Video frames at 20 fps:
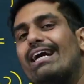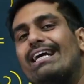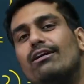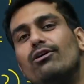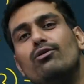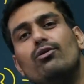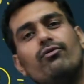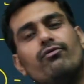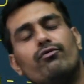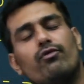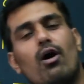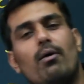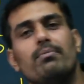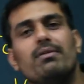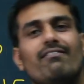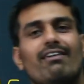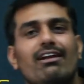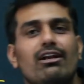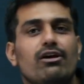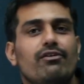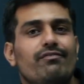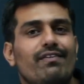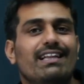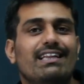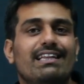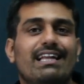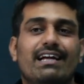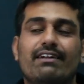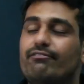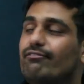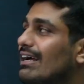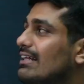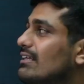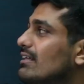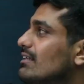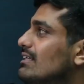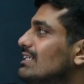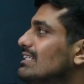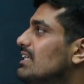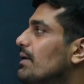know from the value of n that whether this
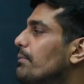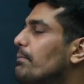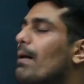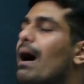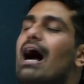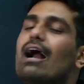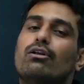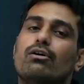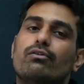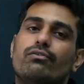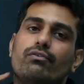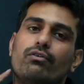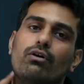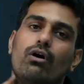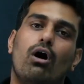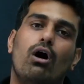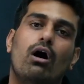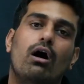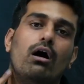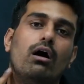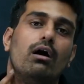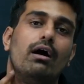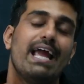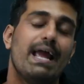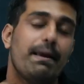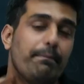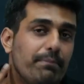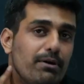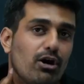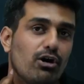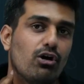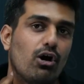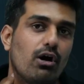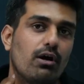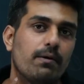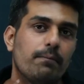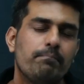is a part of AP or not?